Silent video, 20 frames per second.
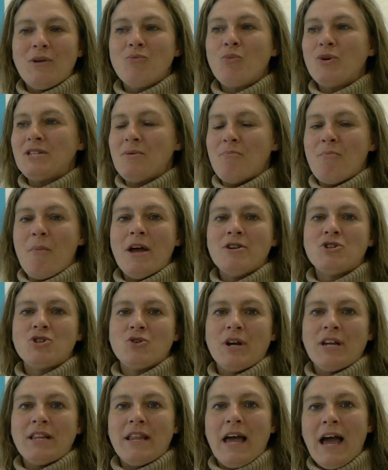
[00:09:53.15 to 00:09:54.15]
and was it
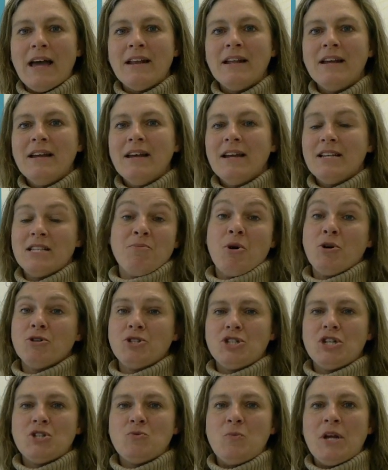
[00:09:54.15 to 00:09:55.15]
measuring that, as
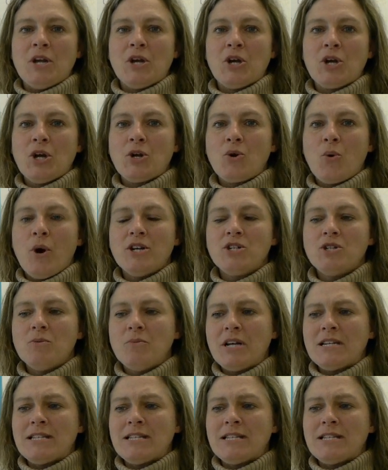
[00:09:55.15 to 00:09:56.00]
opposed to just being a good question?